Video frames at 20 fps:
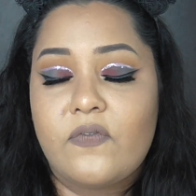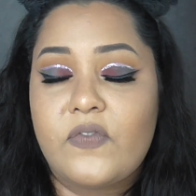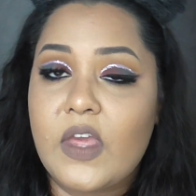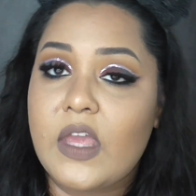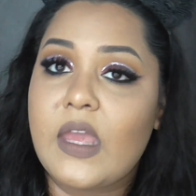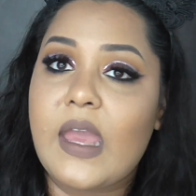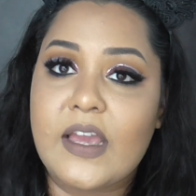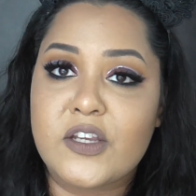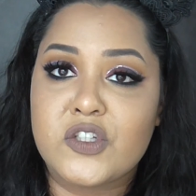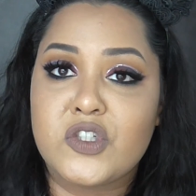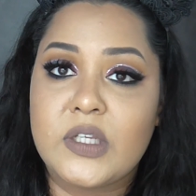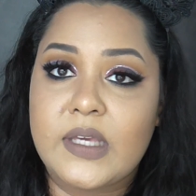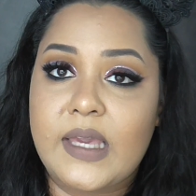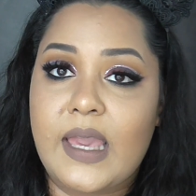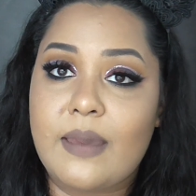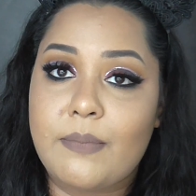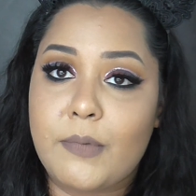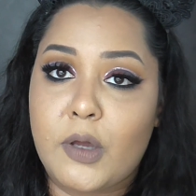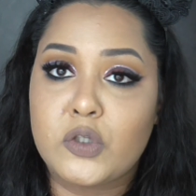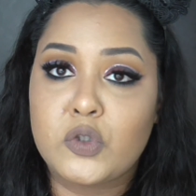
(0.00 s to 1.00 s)
They actually
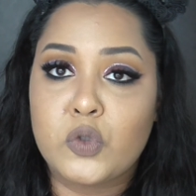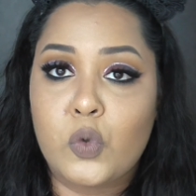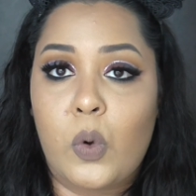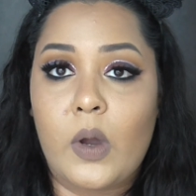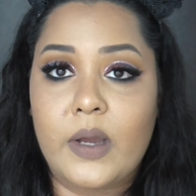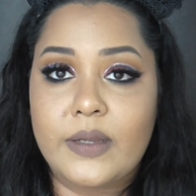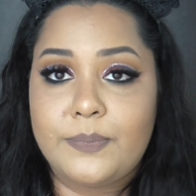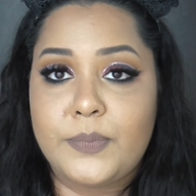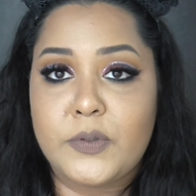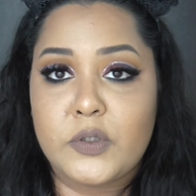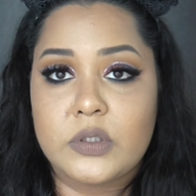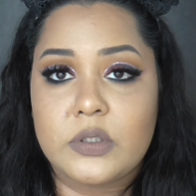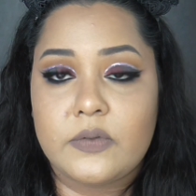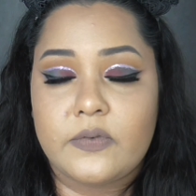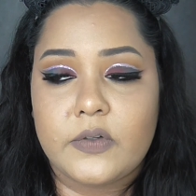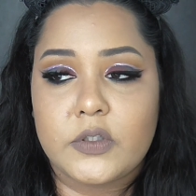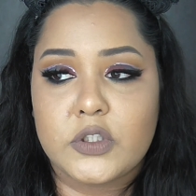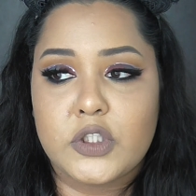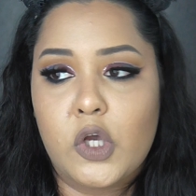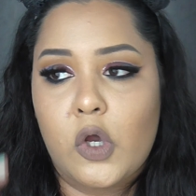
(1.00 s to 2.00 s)
came out quite
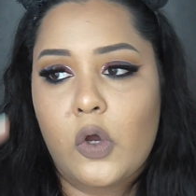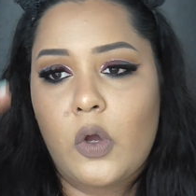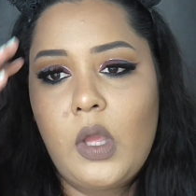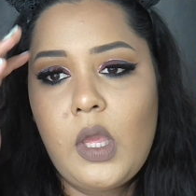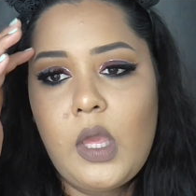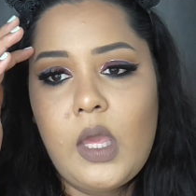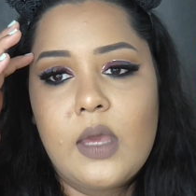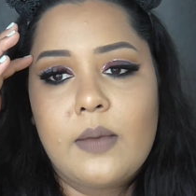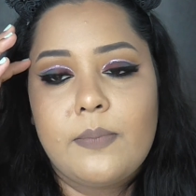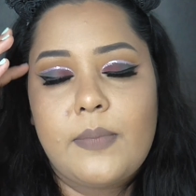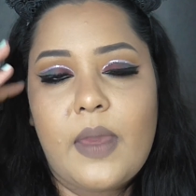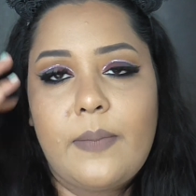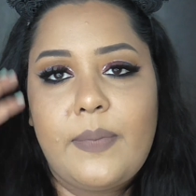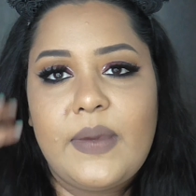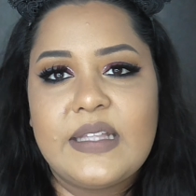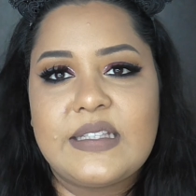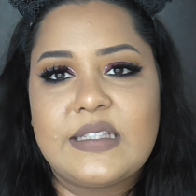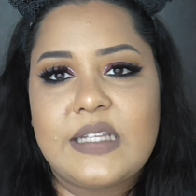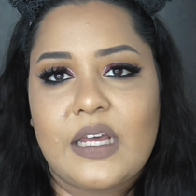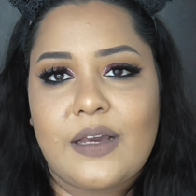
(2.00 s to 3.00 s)
beautiful. So
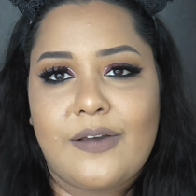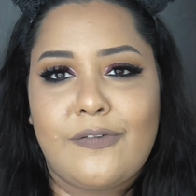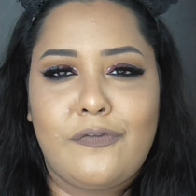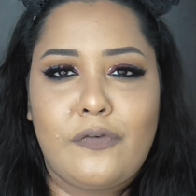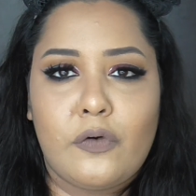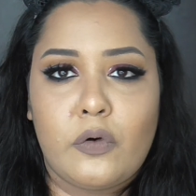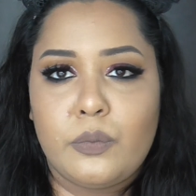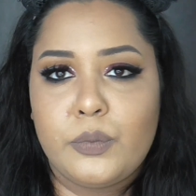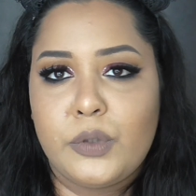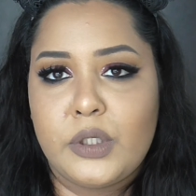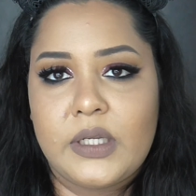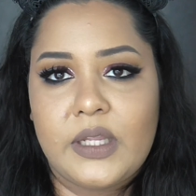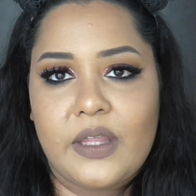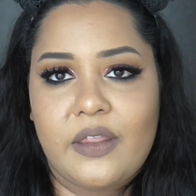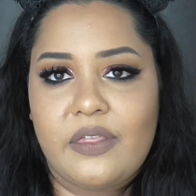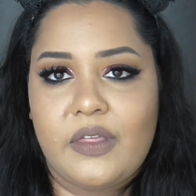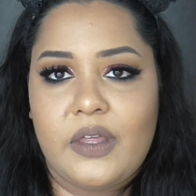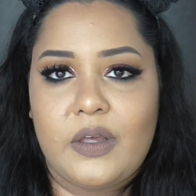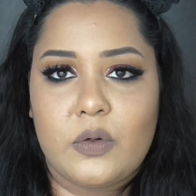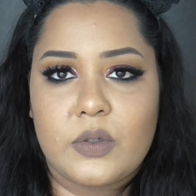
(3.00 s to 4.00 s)
maybe it's like a
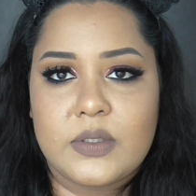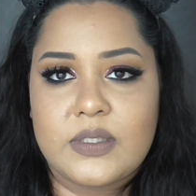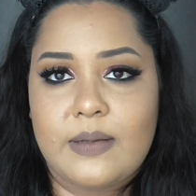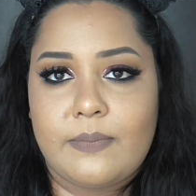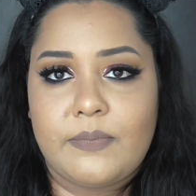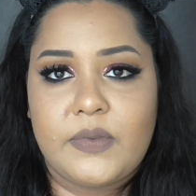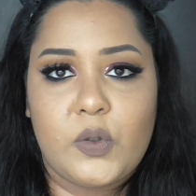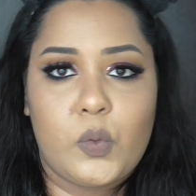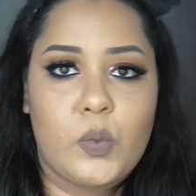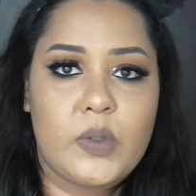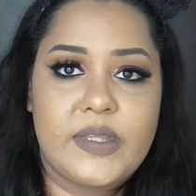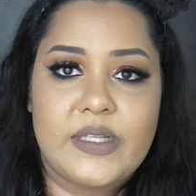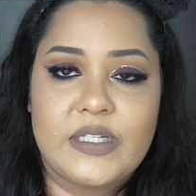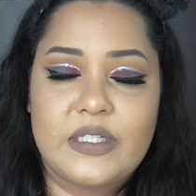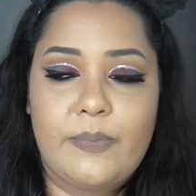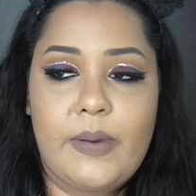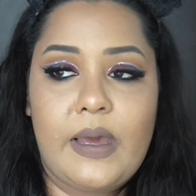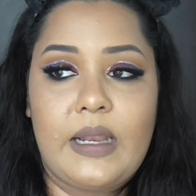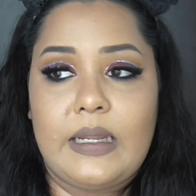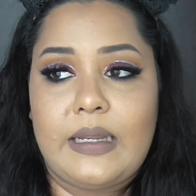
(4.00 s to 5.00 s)
formula thing or something with
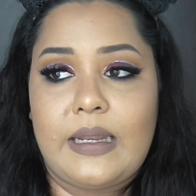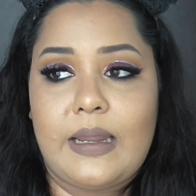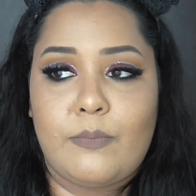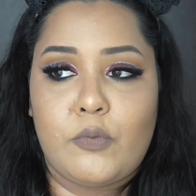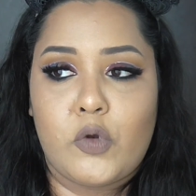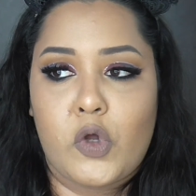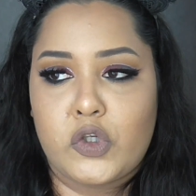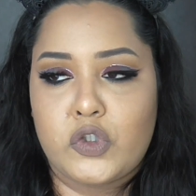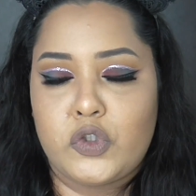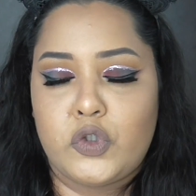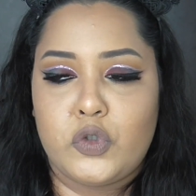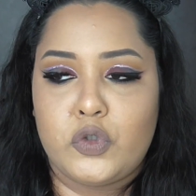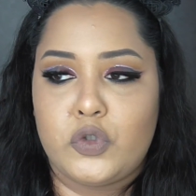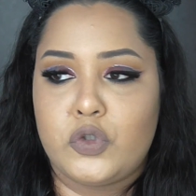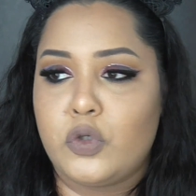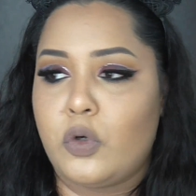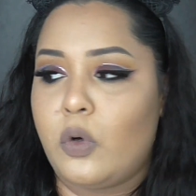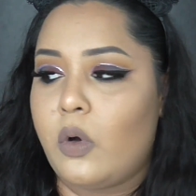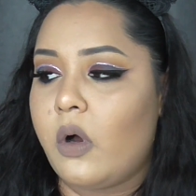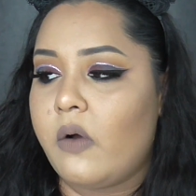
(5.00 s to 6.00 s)
this palette, I'm not too
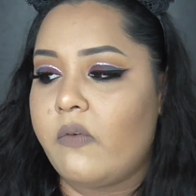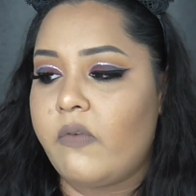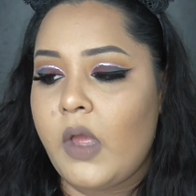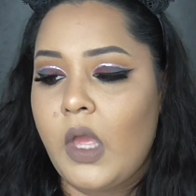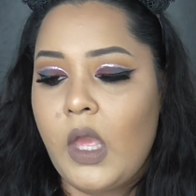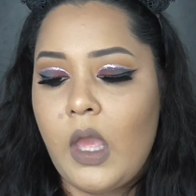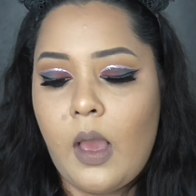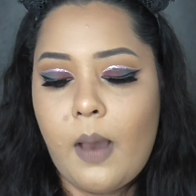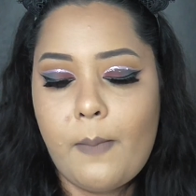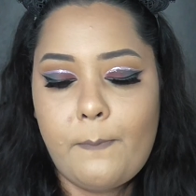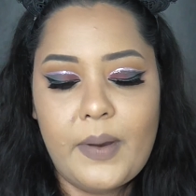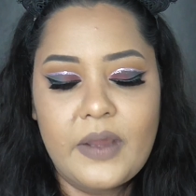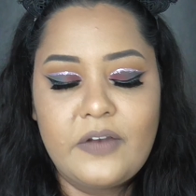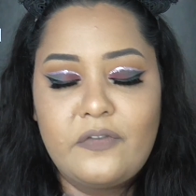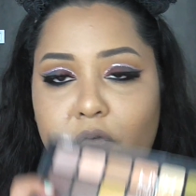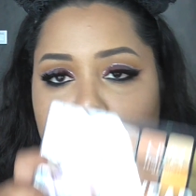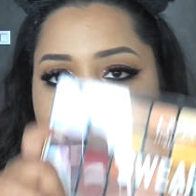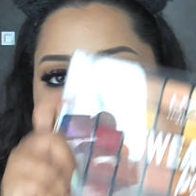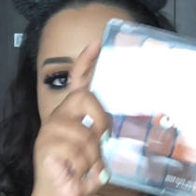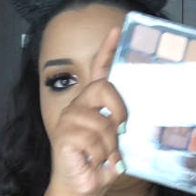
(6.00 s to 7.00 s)
sure of.
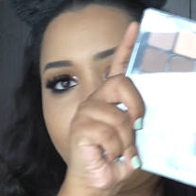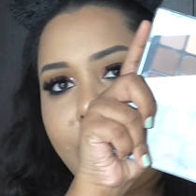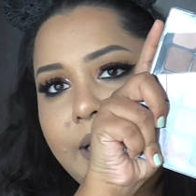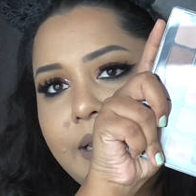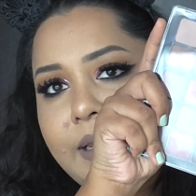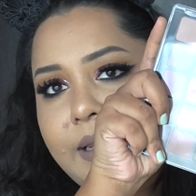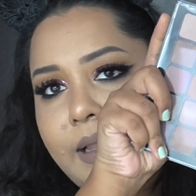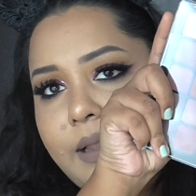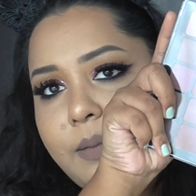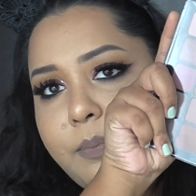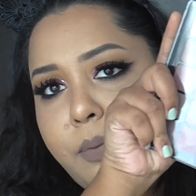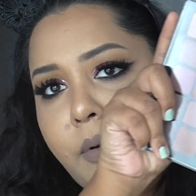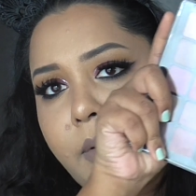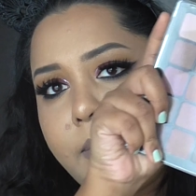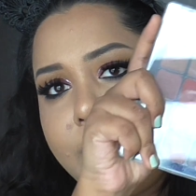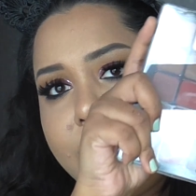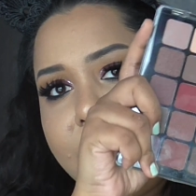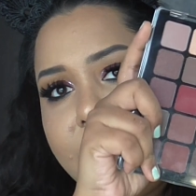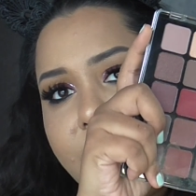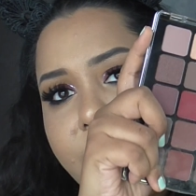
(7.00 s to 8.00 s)
But for the palette, I'll
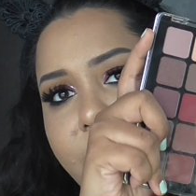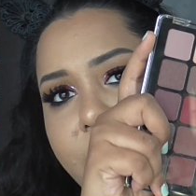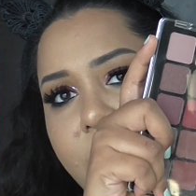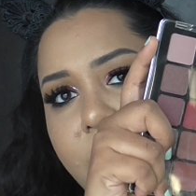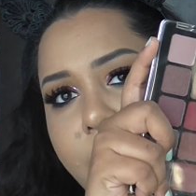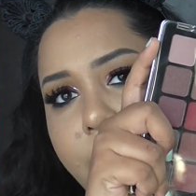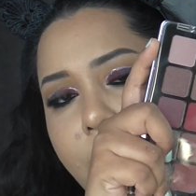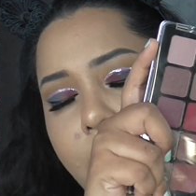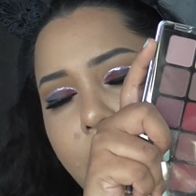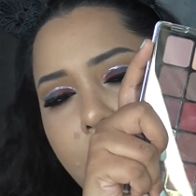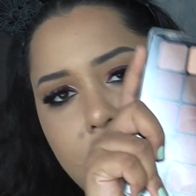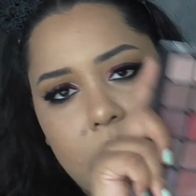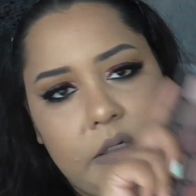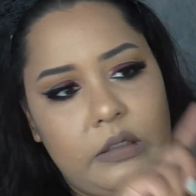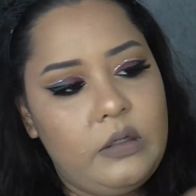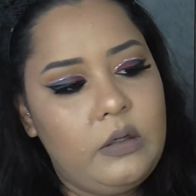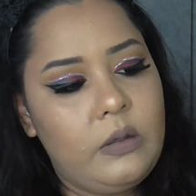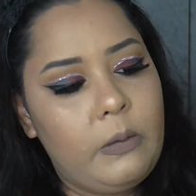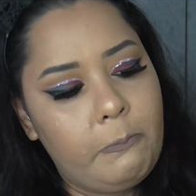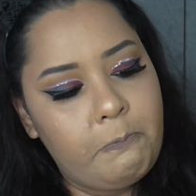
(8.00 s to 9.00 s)
probably give it
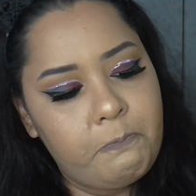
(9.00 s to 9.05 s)
about